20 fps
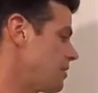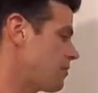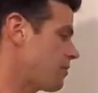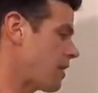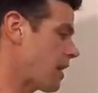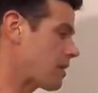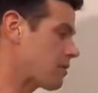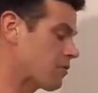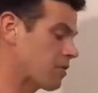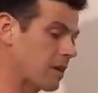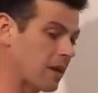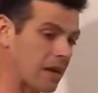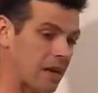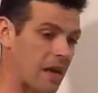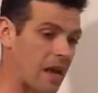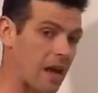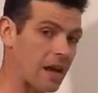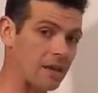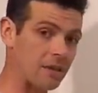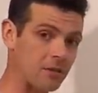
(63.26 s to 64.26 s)
feathering an
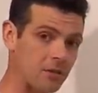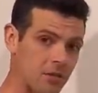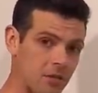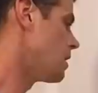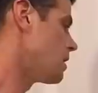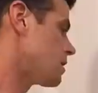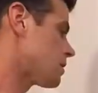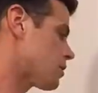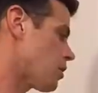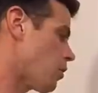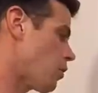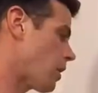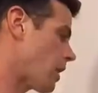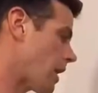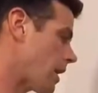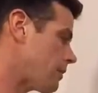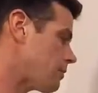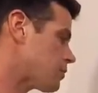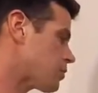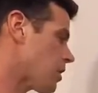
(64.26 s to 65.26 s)
edge. So when
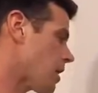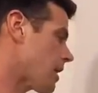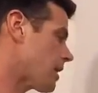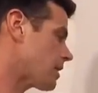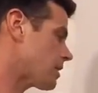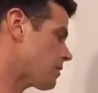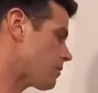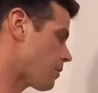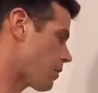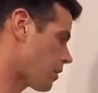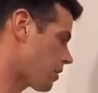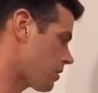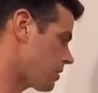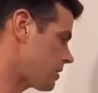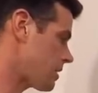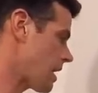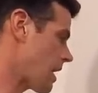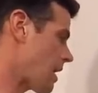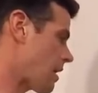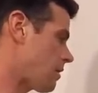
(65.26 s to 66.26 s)
I'm trying to burn
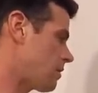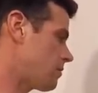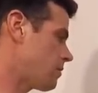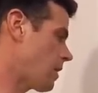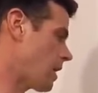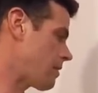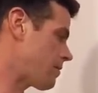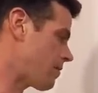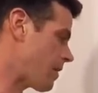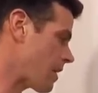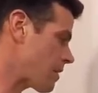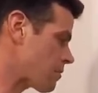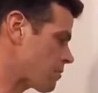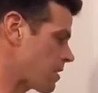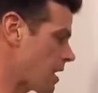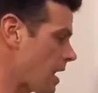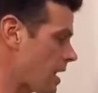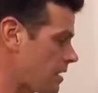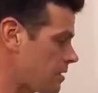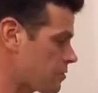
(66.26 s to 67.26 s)
down my feathered
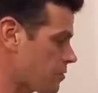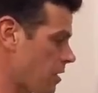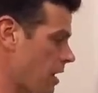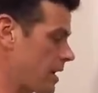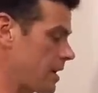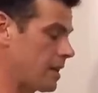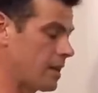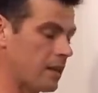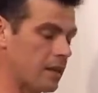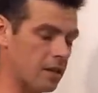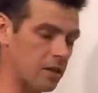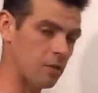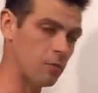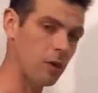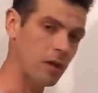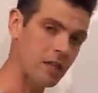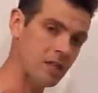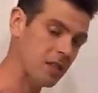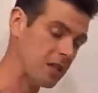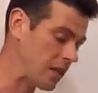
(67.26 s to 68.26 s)
edge right here,
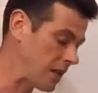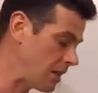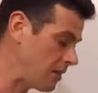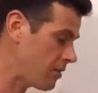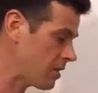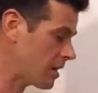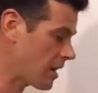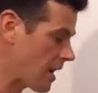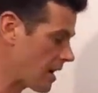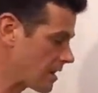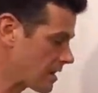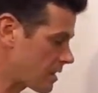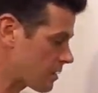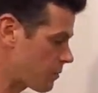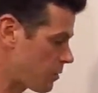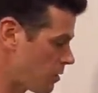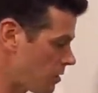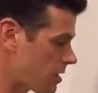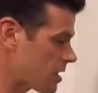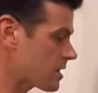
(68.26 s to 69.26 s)
which even as
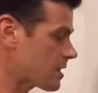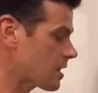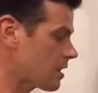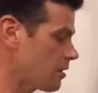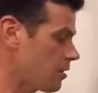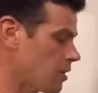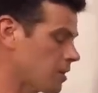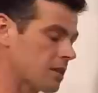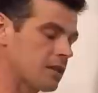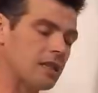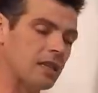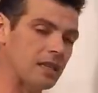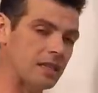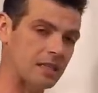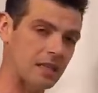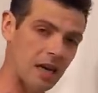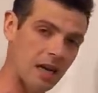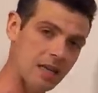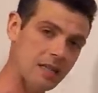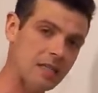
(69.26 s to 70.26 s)
smooth as it looks, it
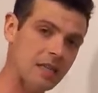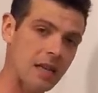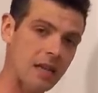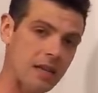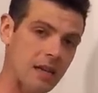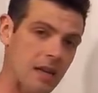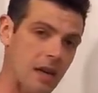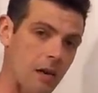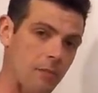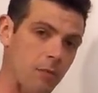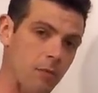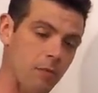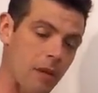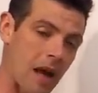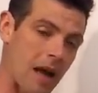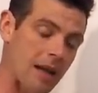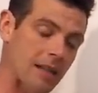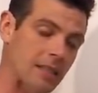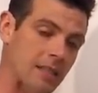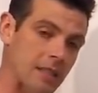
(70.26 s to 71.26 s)
does take a couple
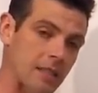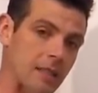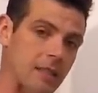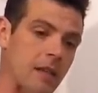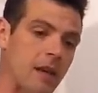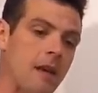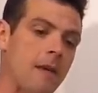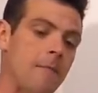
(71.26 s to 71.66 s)
passes,